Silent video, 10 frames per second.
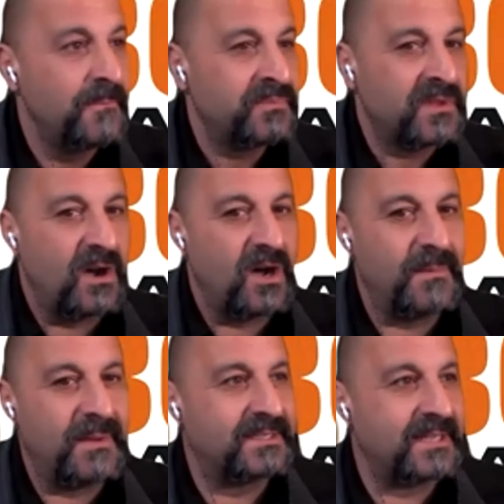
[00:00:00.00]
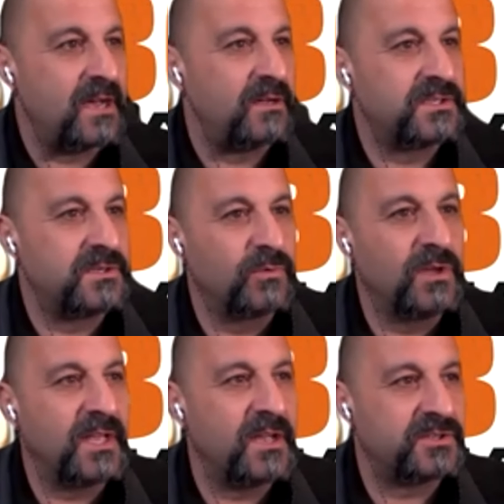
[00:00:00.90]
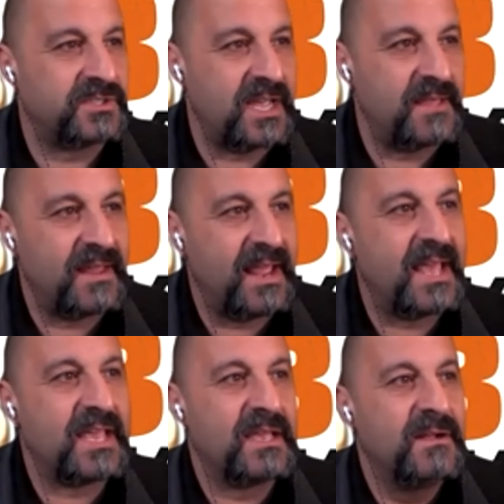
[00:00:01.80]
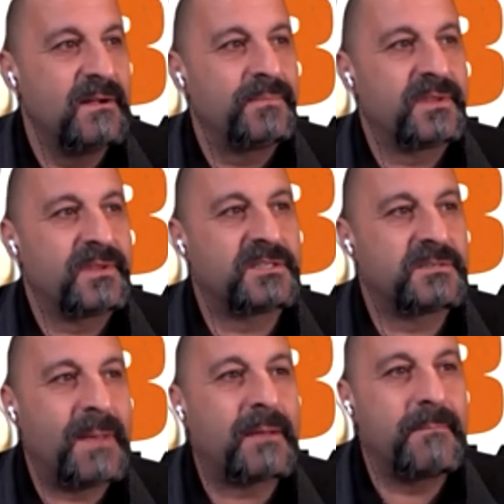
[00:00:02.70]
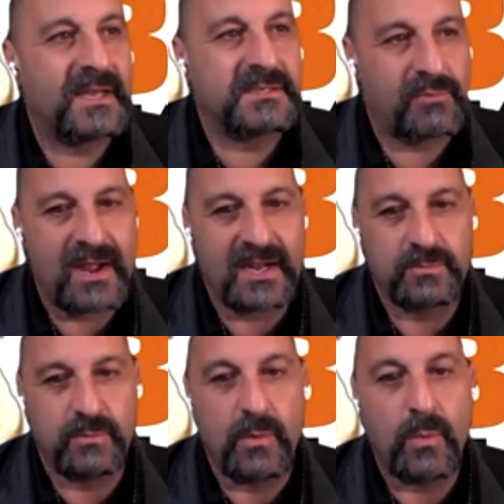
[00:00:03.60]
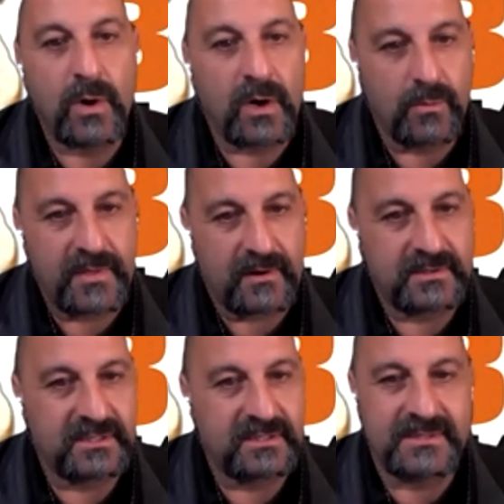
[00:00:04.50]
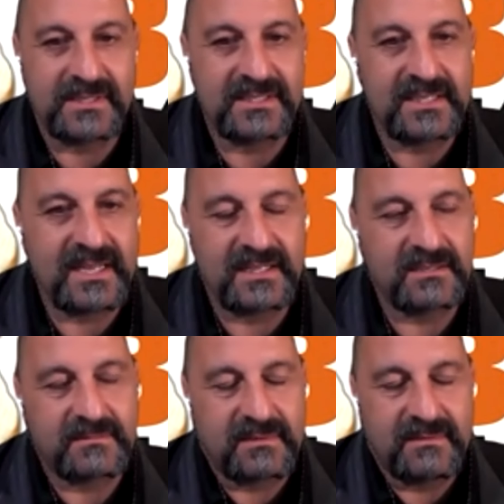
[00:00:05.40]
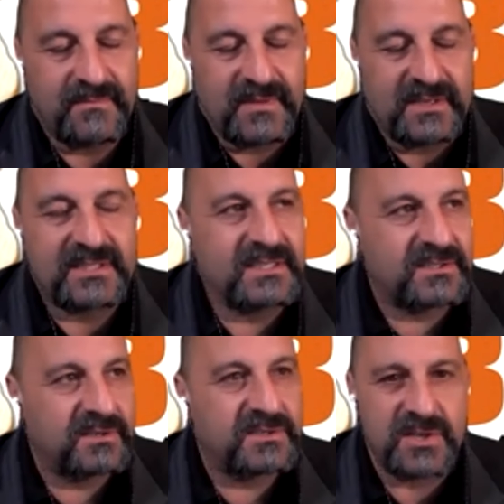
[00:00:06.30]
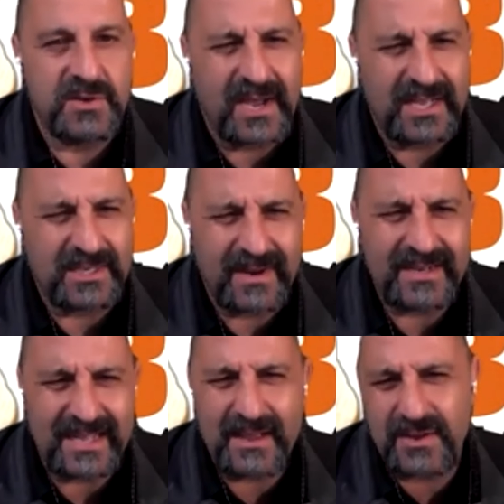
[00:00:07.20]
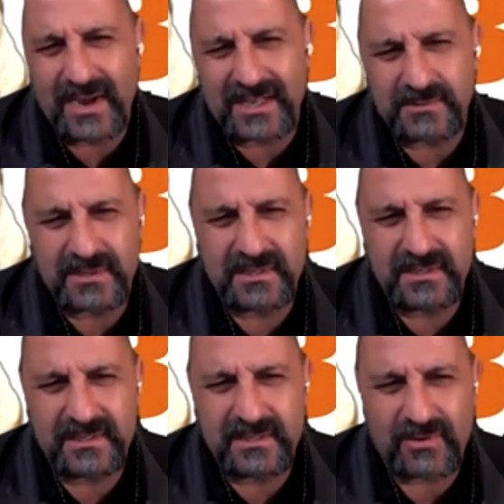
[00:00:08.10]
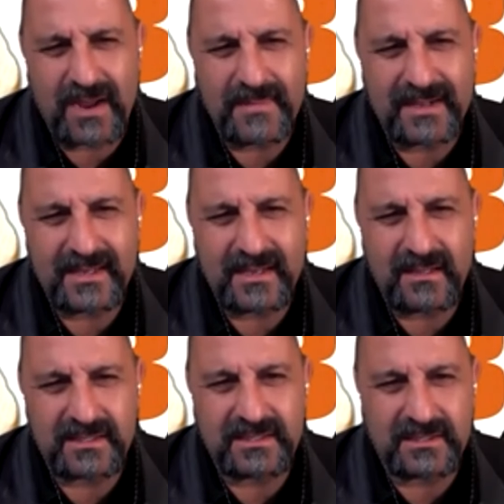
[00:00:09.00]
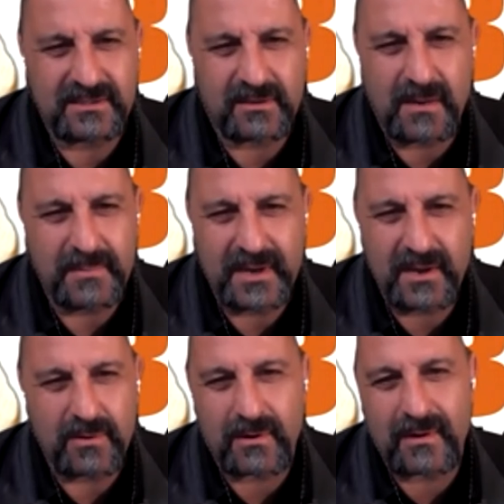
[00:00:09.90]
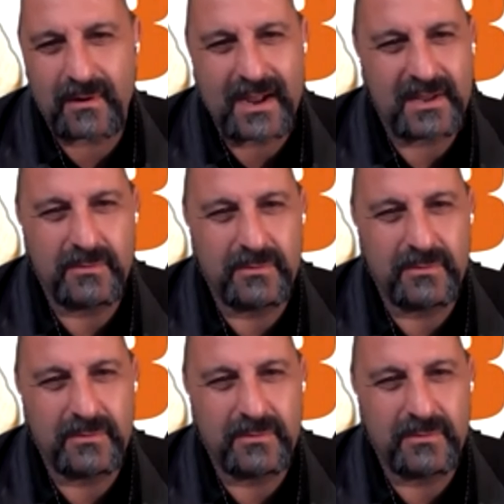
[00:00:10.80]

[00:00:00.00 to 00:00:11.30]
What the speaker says: and Dale, to really understand that, hey, the SpecMix products will work with our systems. It's a sister to you guys, right? Is that how you guys would describe that, Dale, as a sister company, or how do you?